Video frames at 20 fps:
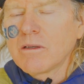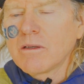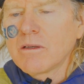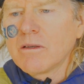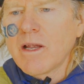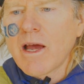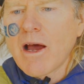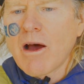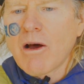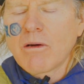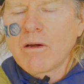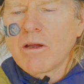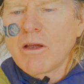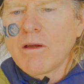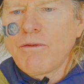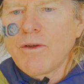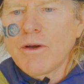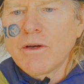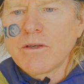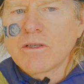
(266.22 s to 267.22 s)
Now,
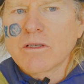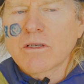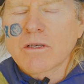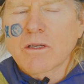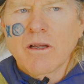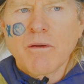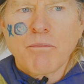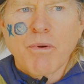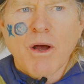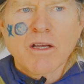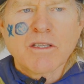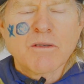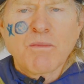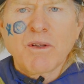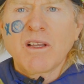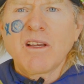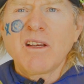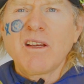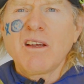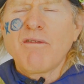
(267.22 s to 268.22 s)
if there's a slim
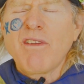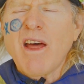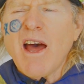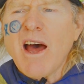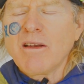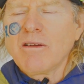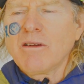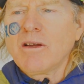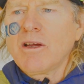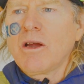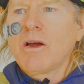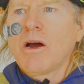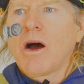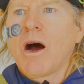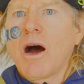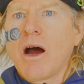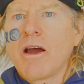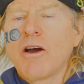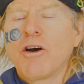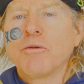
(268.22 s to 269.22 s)
possibility of that,
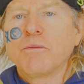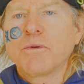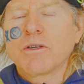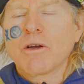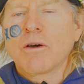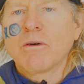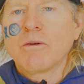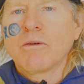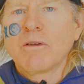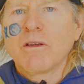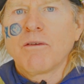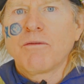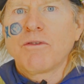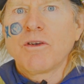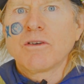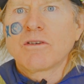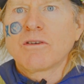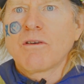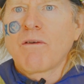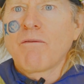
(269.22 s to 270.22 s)
I hope so. If
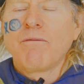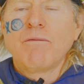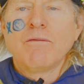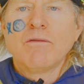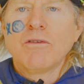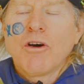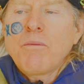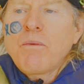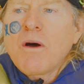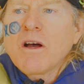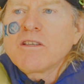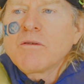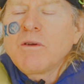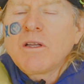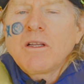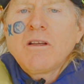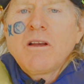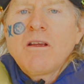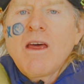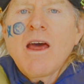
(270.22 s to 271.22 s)
there's no
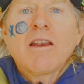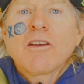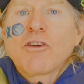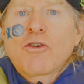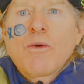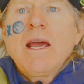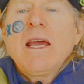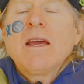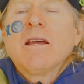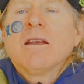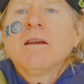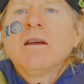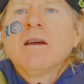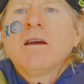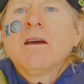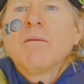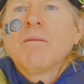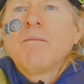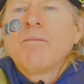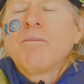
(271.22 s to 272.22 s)
possibility of that, great.
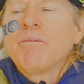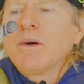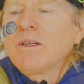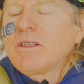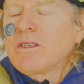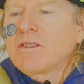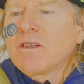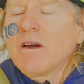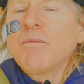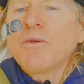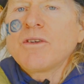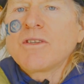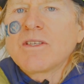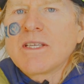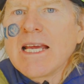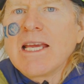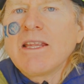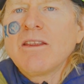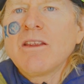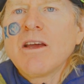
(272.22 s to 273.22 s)
But some are
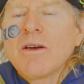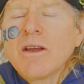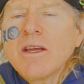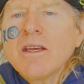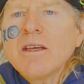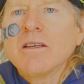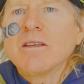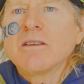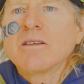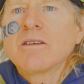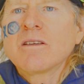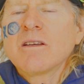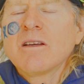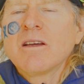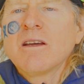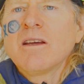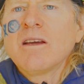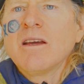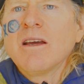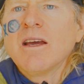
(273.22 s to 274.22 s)
saying there is.
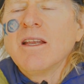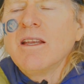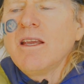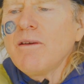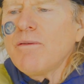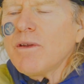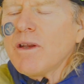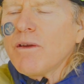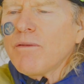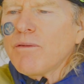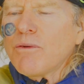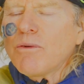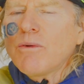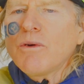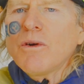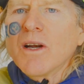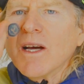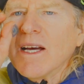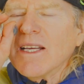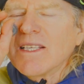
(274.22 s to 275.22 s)
And even if it
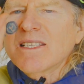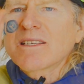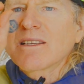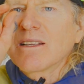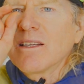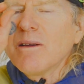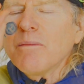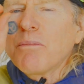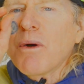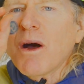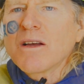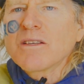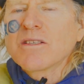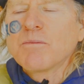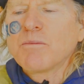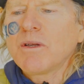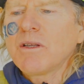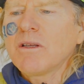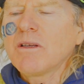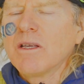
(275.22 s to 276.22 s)
were a slim
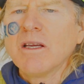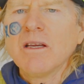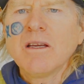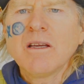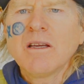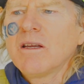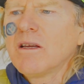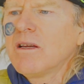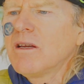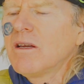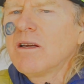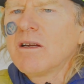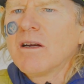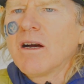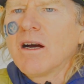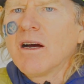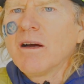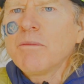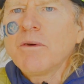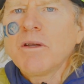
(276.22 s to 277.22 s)
possibility,
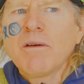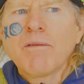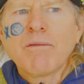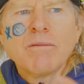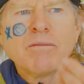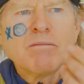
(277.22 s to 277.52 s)
I'm going to